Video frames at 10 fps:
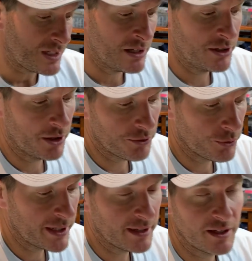Another
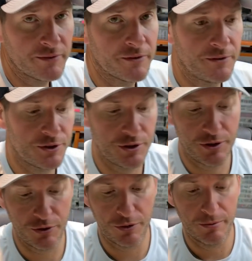way I love to fish a
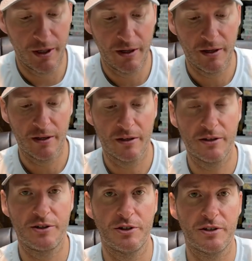tube
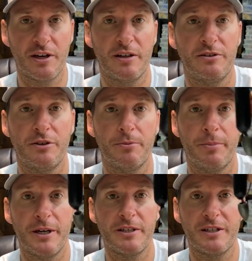is just on your
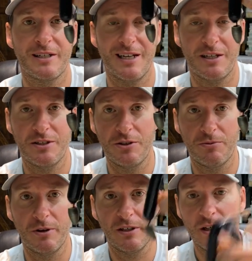basic Texas
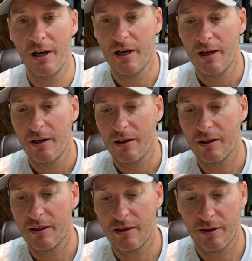rig.
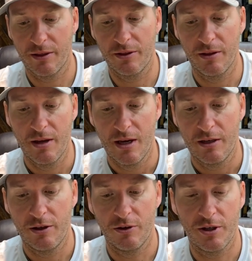
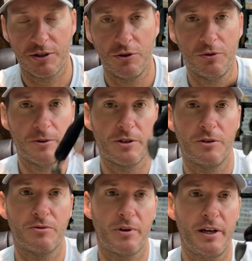You know, a tube is a
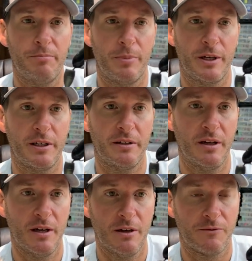great bait
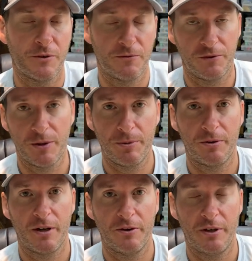for flipping
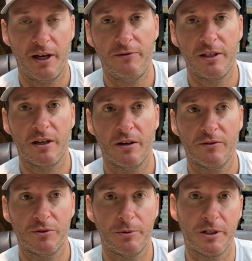around heavy
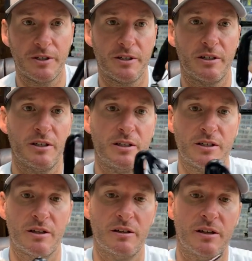cover because it
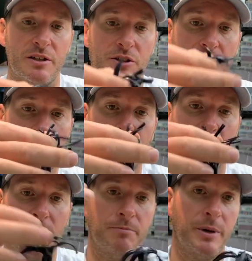is a nice
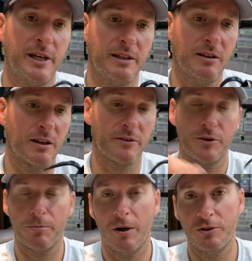streamlined bait. Like if
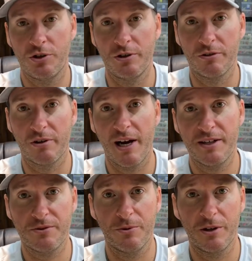you're punching
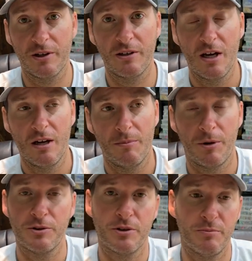grass with it,
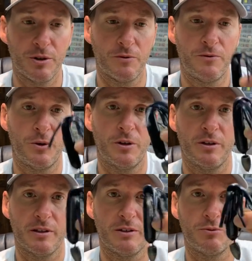punching
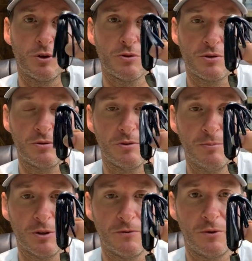milfoil, it goes through the
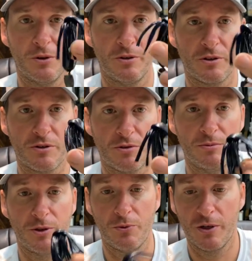milfoil
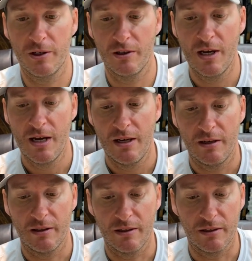extremely well.
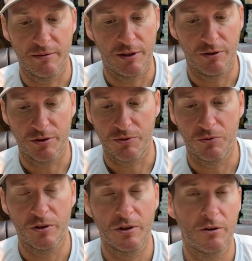You know, it's a
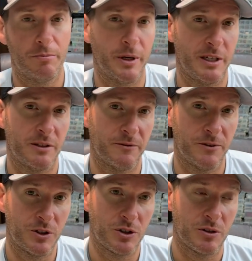really good bait to
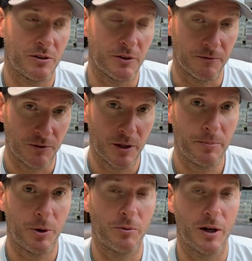fish to
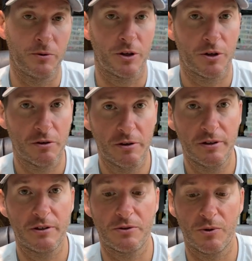flip around
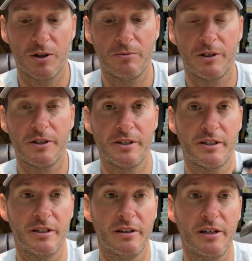current as well, because
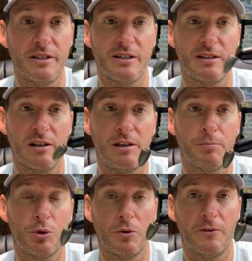it's a nice sleek
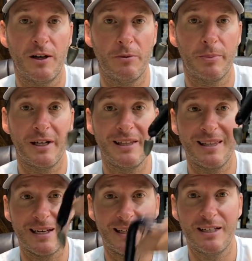profile bait
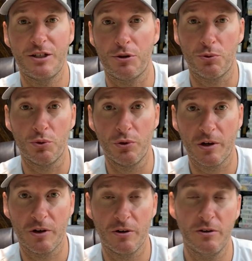that gets through the
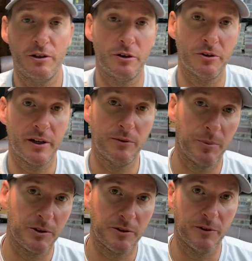current. You don't have a bunch of